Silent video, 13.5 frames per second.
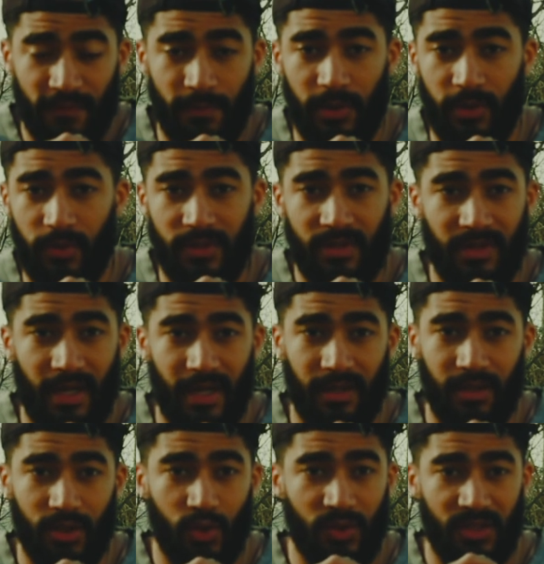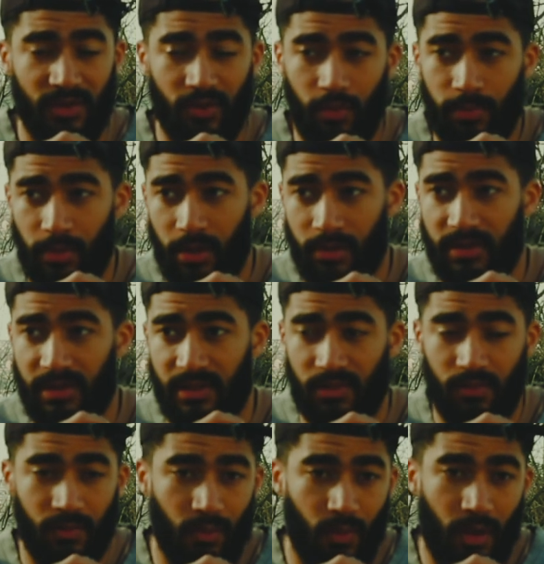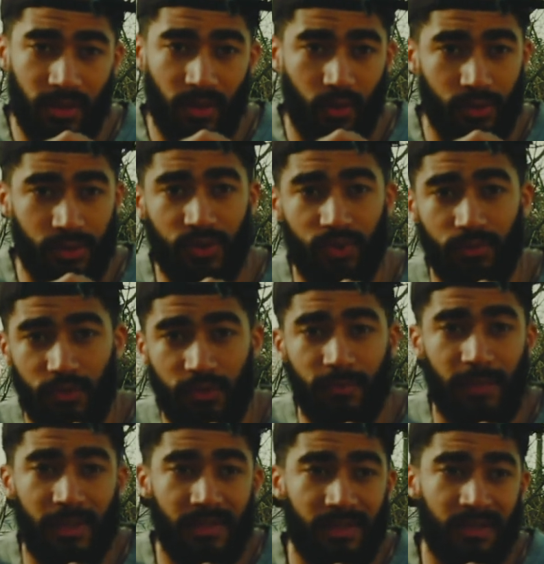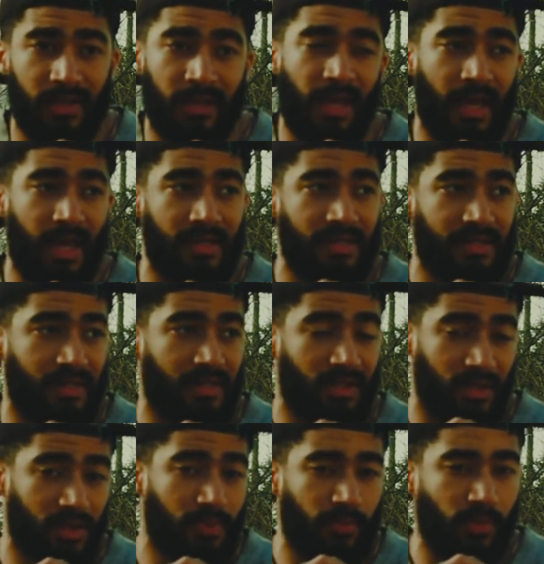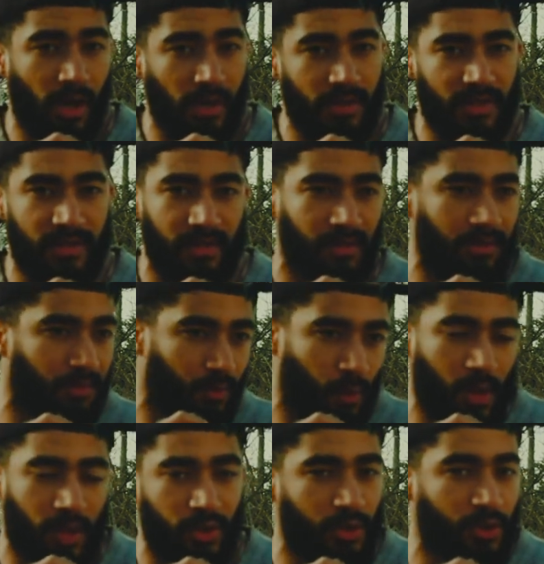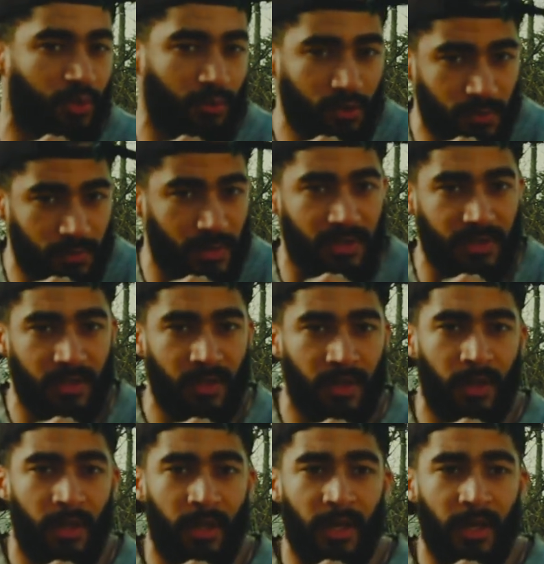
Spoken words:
have periods that you see no progress in 1 or 2 movements and see good progress in 1 or 2 movements,